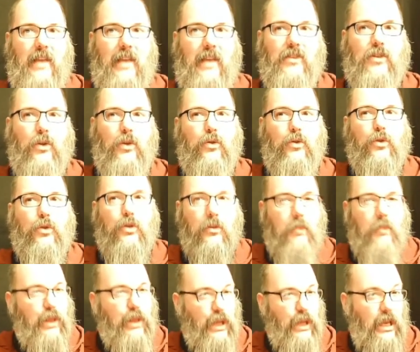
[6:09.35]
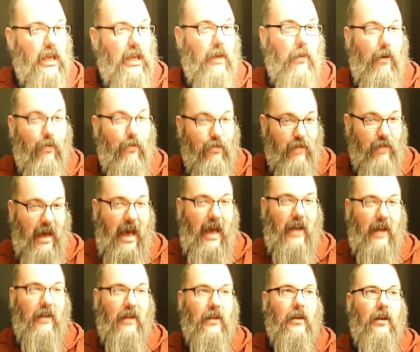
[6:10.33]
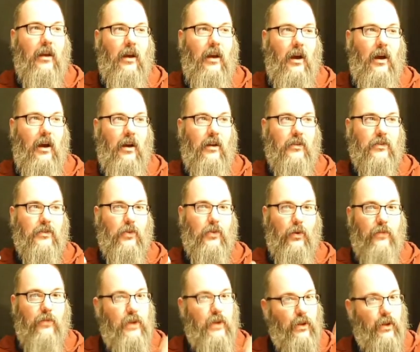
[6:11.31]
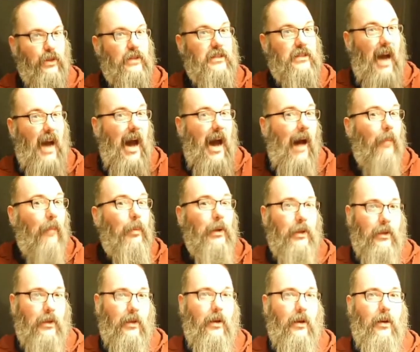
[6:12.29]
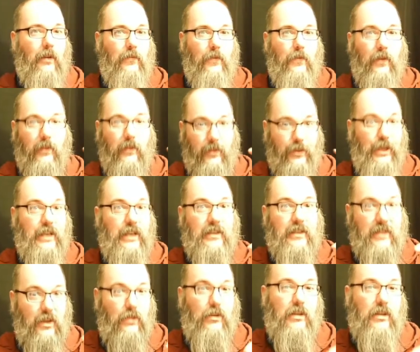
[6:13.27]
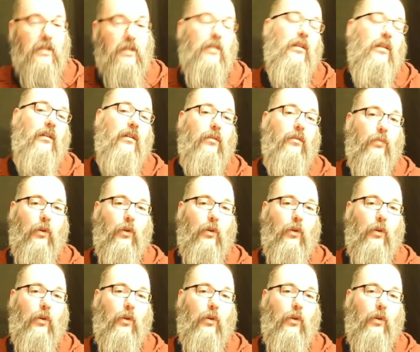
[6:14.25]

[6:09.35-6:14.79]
And so you should be thinking about that sort of near the top of the things that you need to think through.